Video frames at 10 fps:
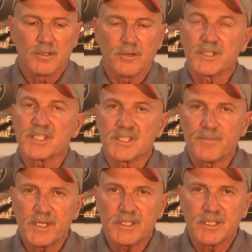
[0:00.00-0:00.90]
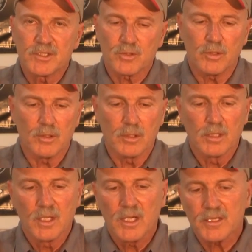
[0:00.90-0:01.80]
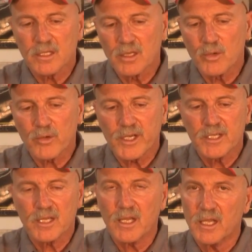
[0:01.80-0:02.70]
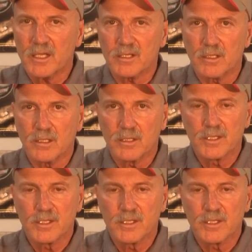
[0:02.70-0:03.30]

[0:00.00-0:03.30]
There is a speed control at the lower end of the handle.